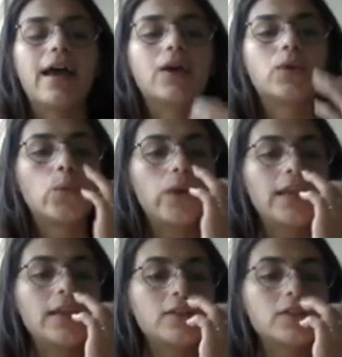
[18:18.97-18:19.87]
And
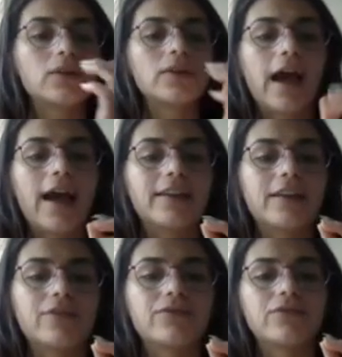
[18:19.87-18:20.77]
we need to
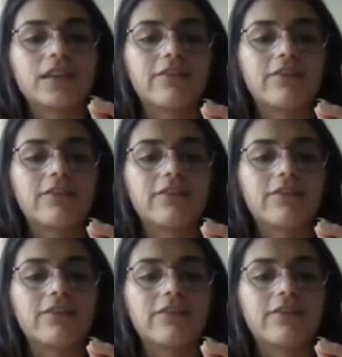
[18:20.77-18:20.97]
kind of